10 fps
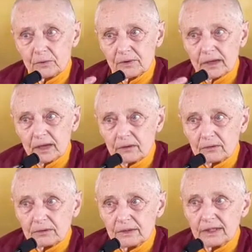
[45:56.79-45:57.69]

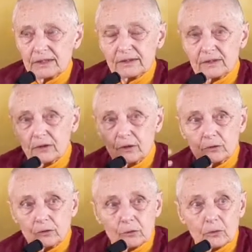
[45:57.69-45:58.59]
without needing
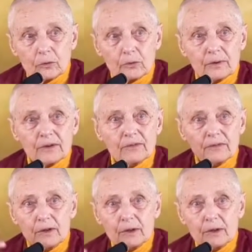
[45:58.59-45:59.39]
to always